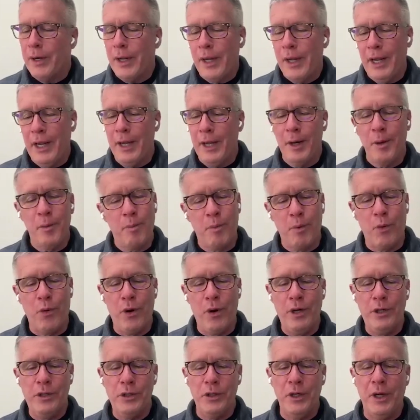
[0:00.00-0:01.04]
Glenn, again,
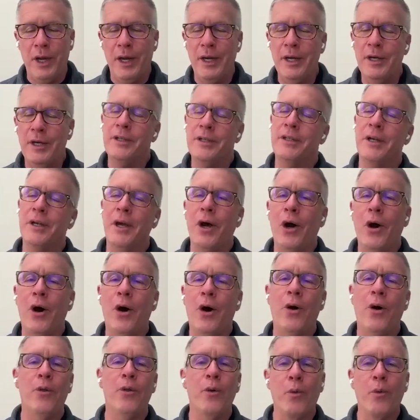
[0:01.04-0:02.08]
appreciate
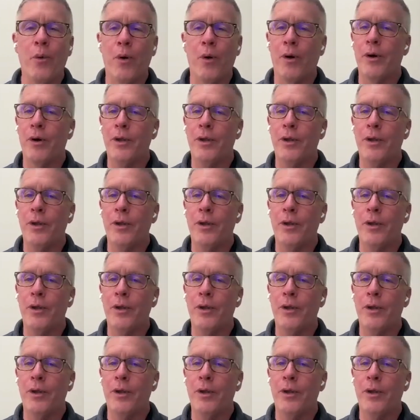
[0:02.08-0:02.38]
all